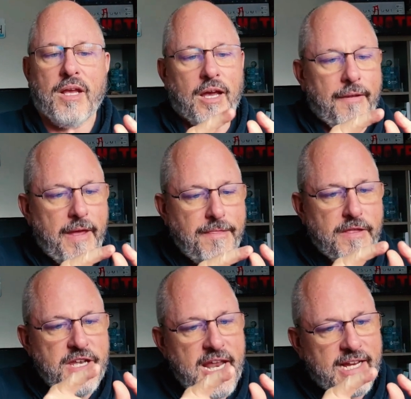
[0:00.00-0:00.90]
And then
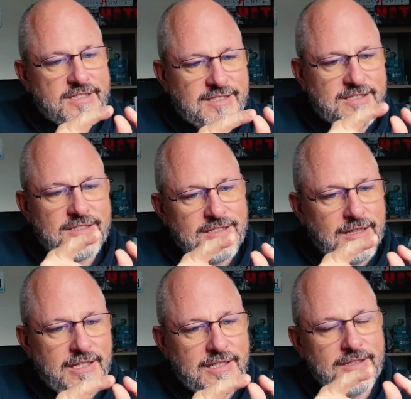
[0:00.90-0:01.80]
the next
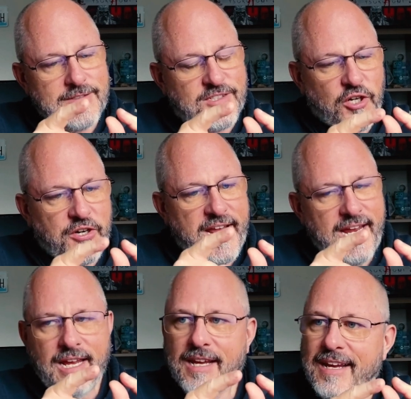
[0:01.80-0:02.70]
little
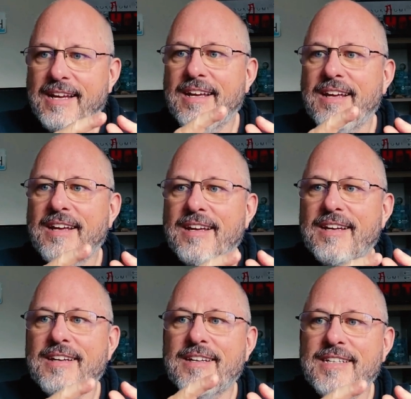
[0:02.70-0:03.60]
journey
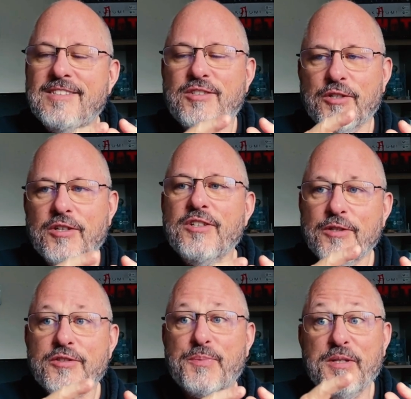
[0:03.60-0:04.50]
is
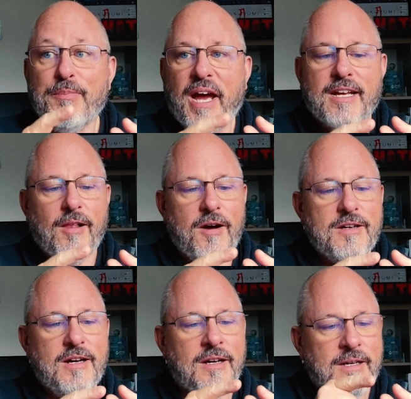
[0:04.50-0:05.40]
your sprint
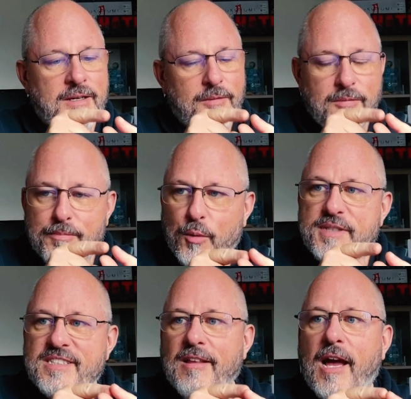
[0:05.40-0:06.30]
backlog, but we
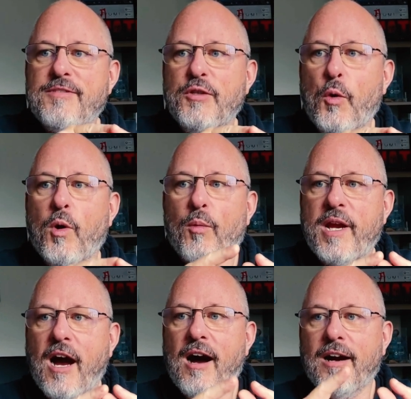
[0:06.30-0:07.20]
still have to know where
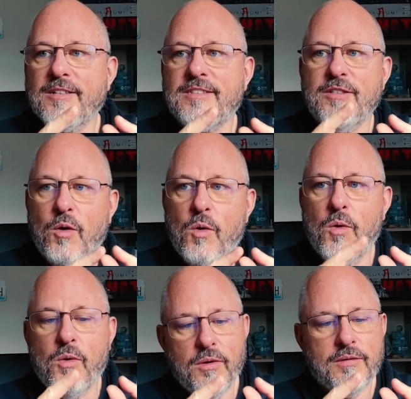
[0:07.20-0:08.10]
we are to
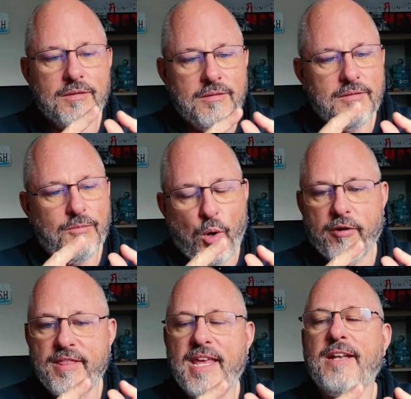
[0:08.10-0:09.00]
know
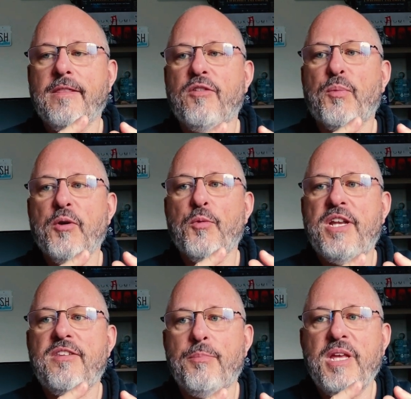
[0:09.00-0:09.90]
where at the end of the sprint we
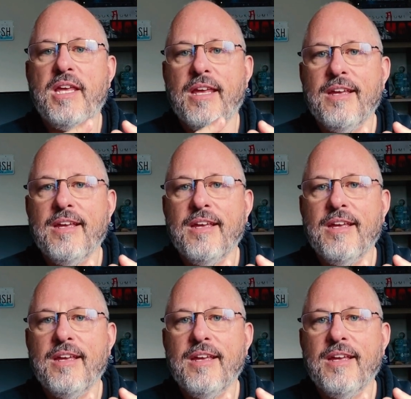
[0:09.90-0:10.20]
need to be,